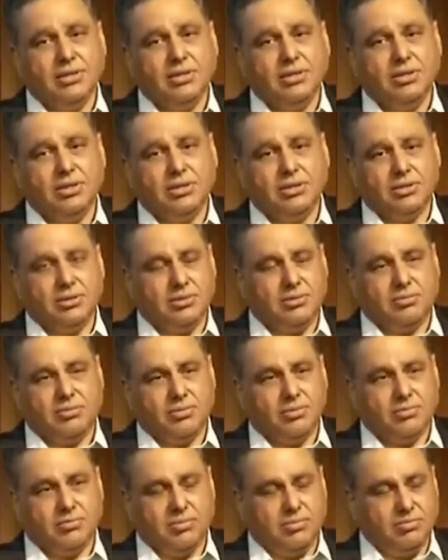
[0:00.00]
this
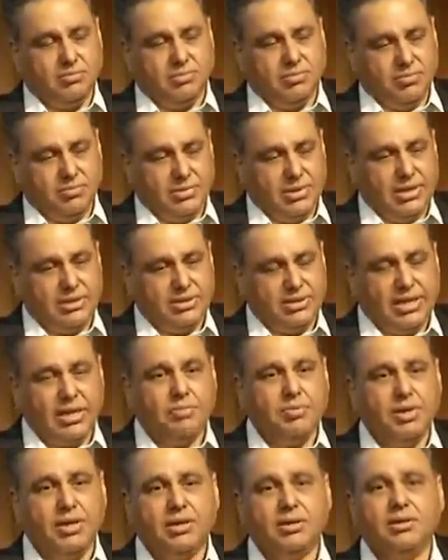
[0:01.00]
They set
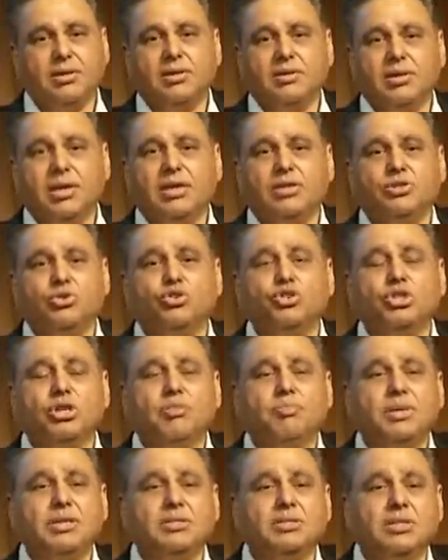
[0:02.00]
up a
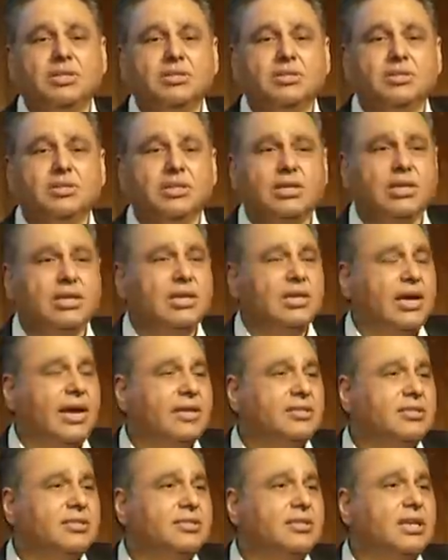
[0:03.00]
social business
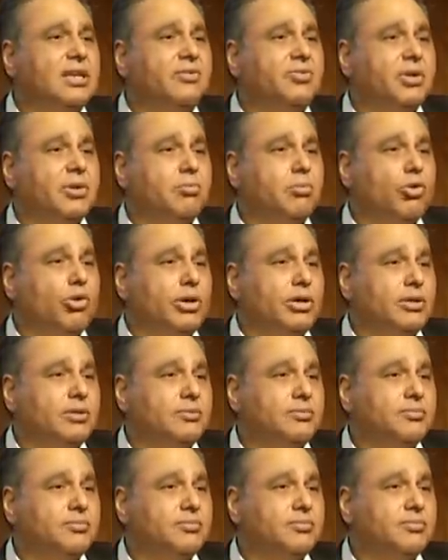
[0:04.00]
as a delivery boy.
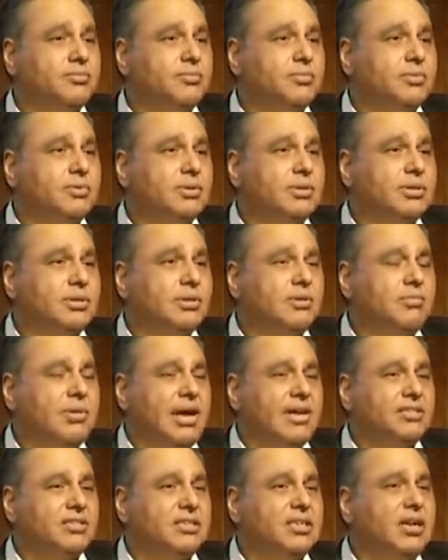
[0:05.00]

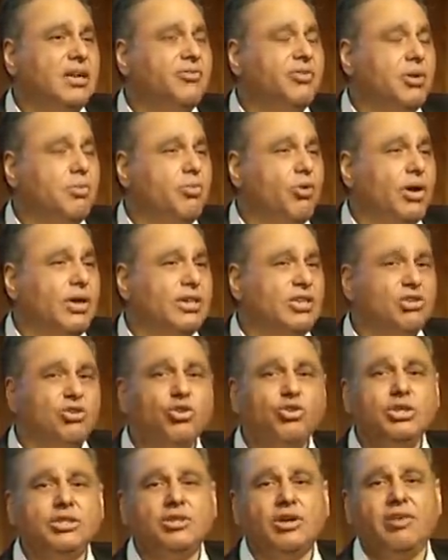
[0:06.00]
As a delivery boy, you
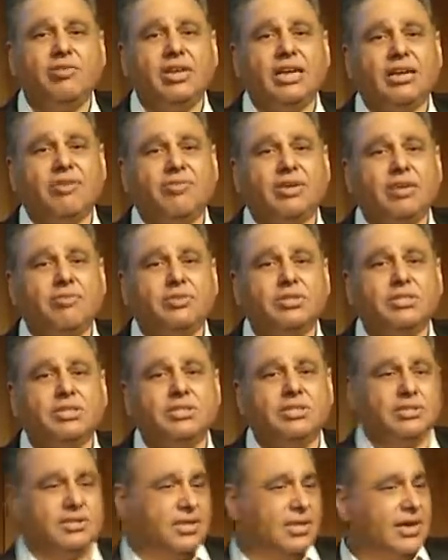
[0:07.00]
don't need to have a lot of
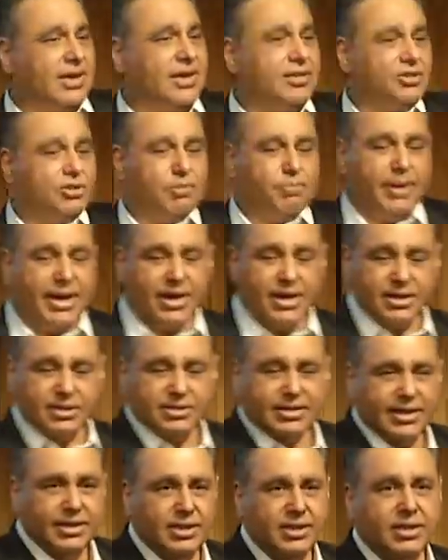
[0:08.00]
conversation. Here's your package,
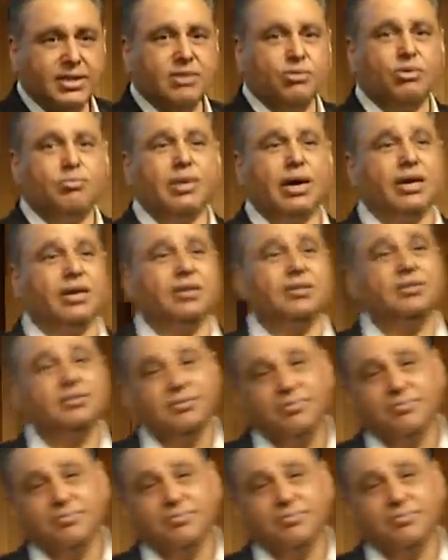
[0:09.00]
sign here, goodbye.